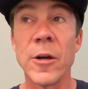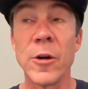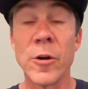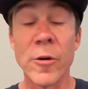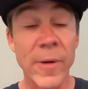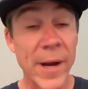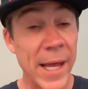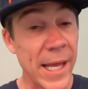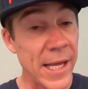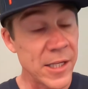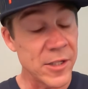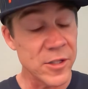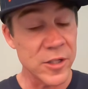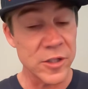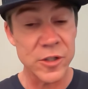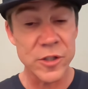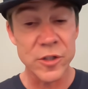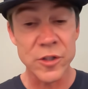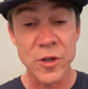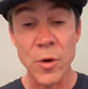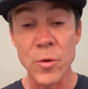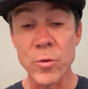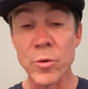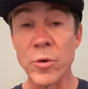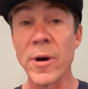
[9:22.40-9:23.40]
It's
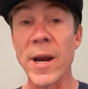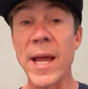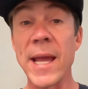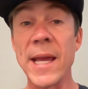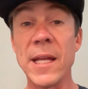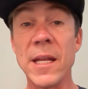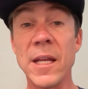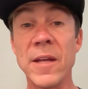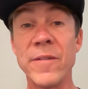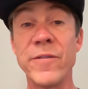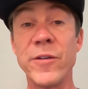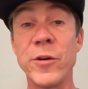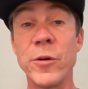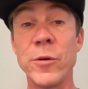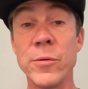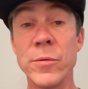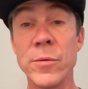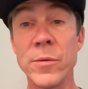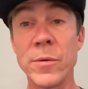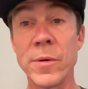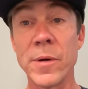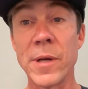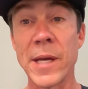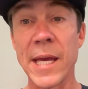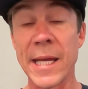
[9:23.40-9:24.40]
so great if you
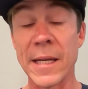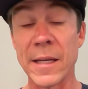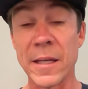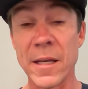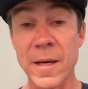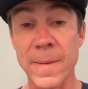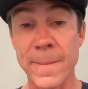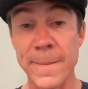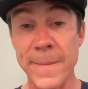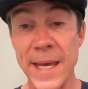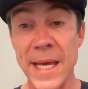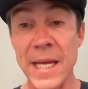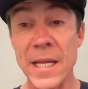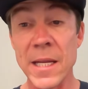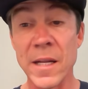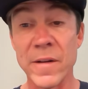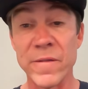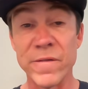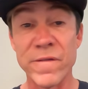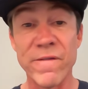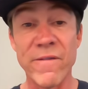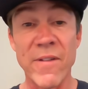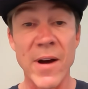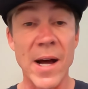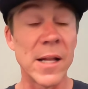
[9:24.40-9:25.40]
can commit and
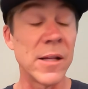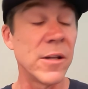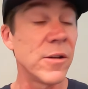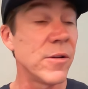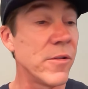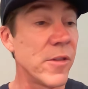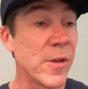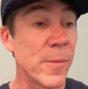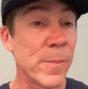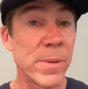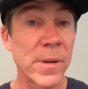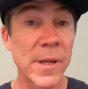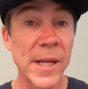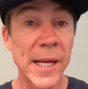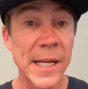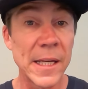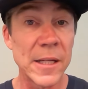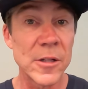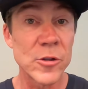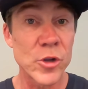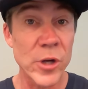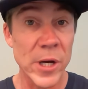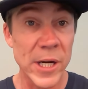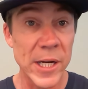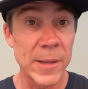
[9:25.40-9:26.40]
follow the
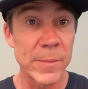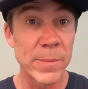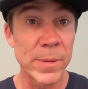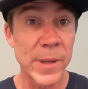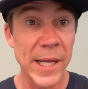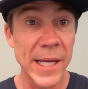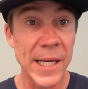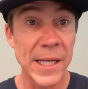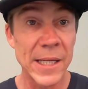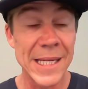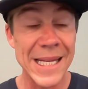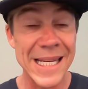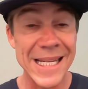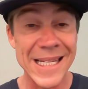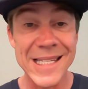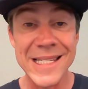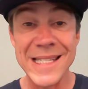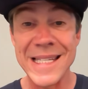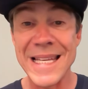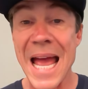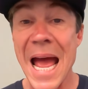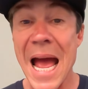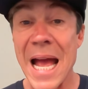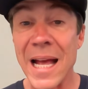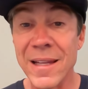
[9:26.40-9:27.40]
training plan
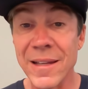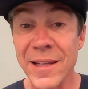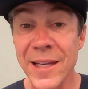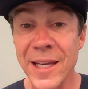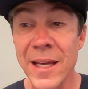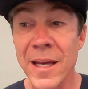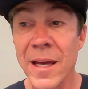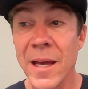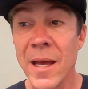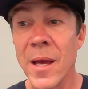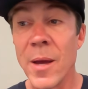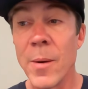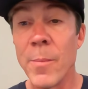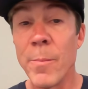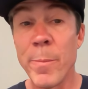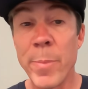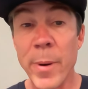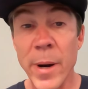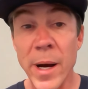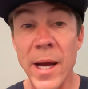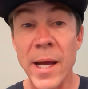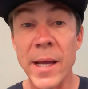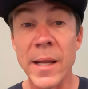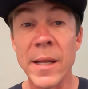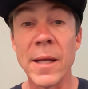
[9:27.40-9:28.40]
exactly,
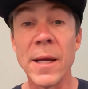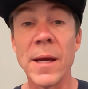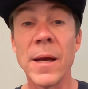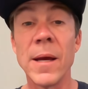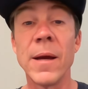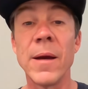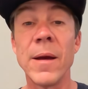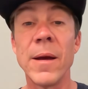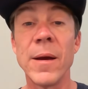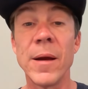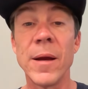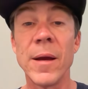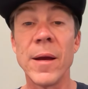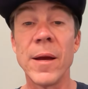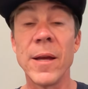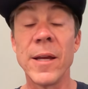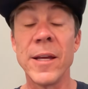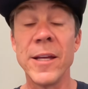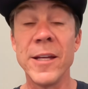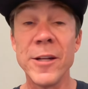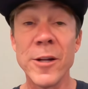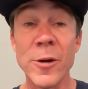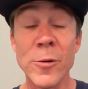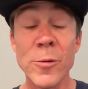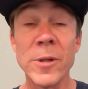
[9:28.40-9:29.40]
but you
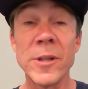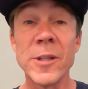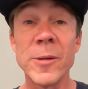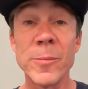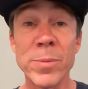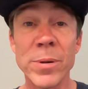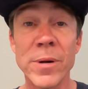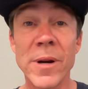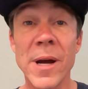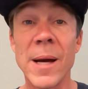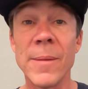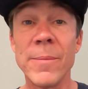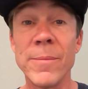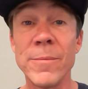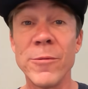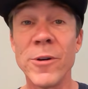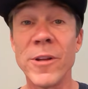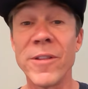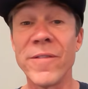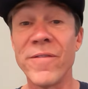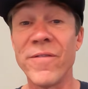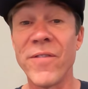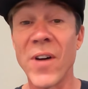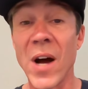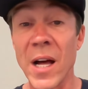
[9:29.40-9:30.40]
know what the problem with
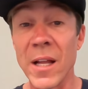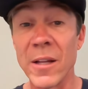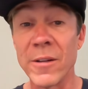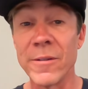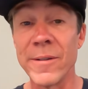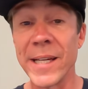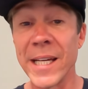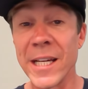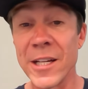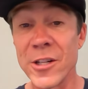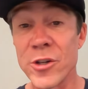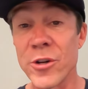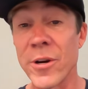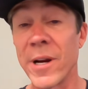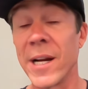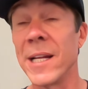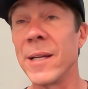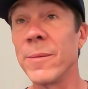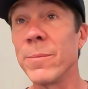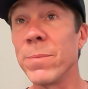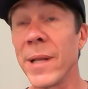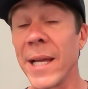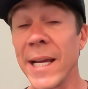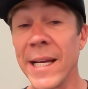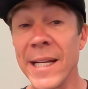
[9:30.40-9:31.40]
following a training
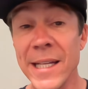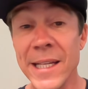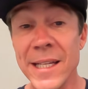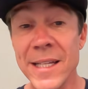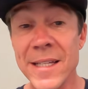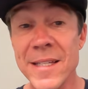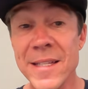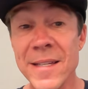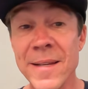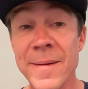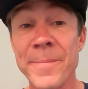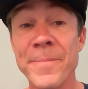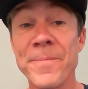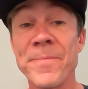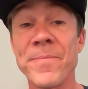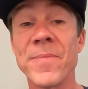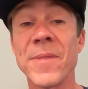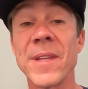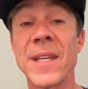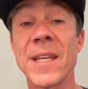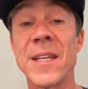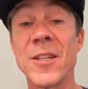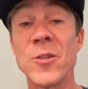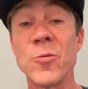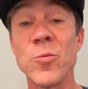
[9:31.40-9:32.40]
plan
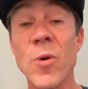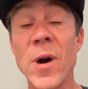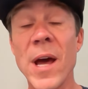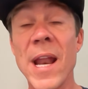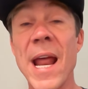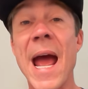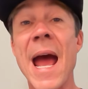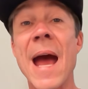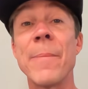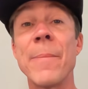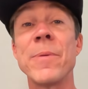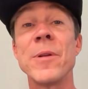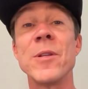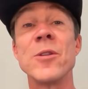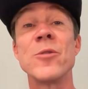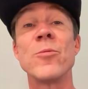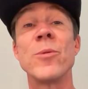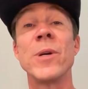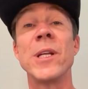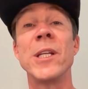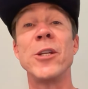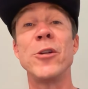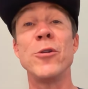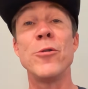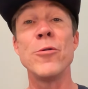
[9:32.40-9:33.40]
is what happens
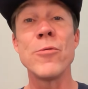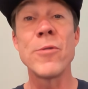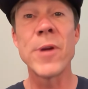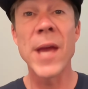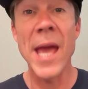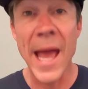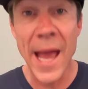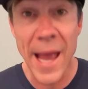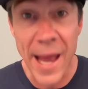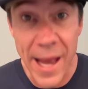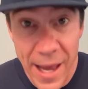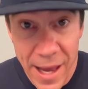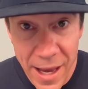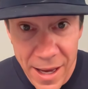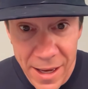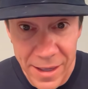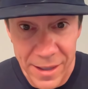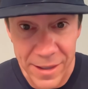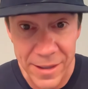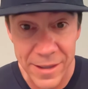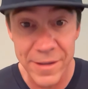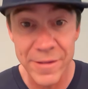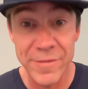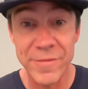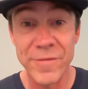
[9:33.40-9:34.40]
when you can't
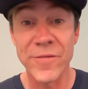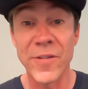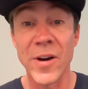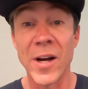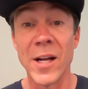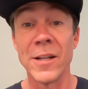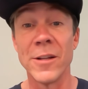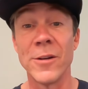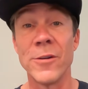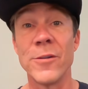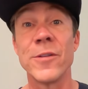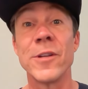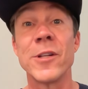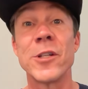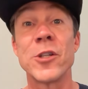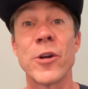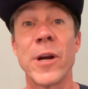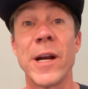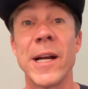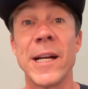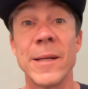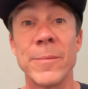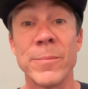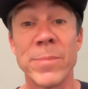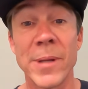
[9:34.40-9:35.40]
follow the
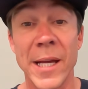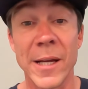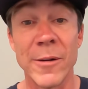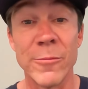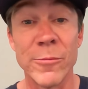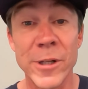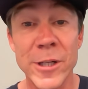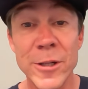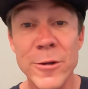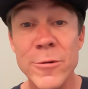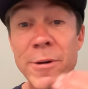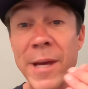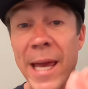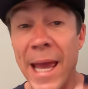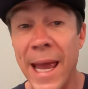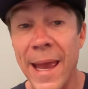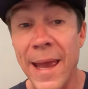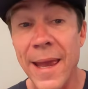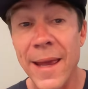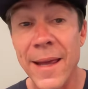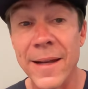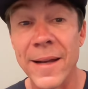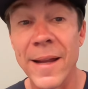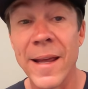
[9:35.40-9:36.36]
training plan, when you can't